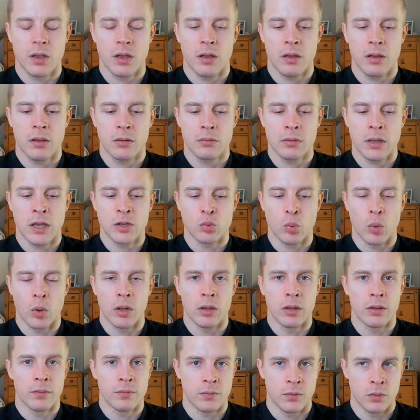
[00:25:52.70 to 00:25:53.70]
as
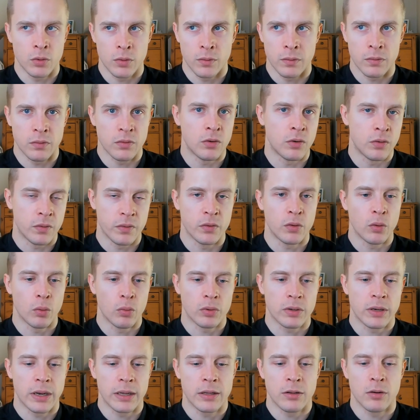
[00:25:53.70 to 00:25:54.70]
well if you if you
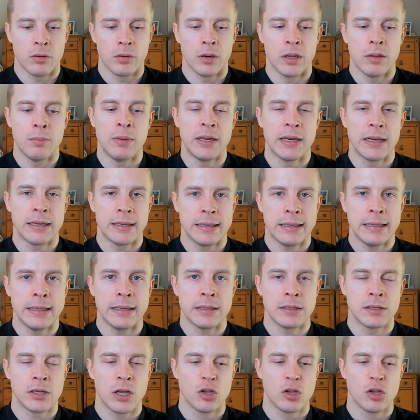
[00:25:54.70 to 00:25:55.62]
don't like you know immediately eat.